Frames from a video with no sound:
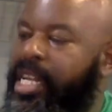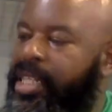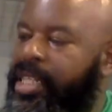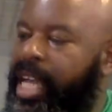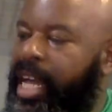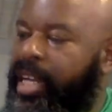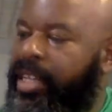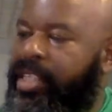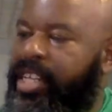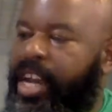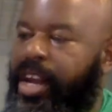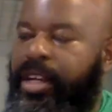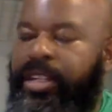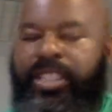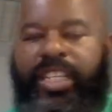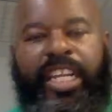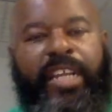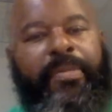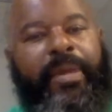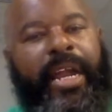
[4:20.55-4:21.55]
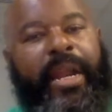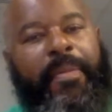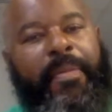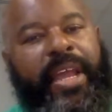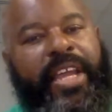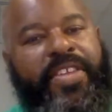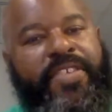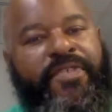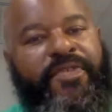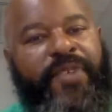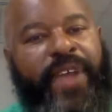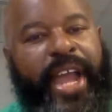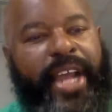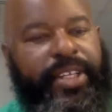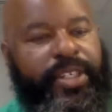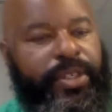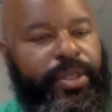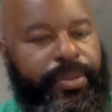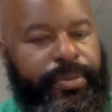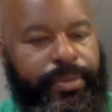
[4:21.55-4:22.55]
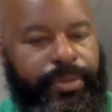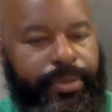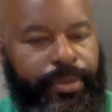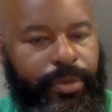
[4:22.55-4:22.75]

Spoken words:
that is guaranteed by the manufacturer.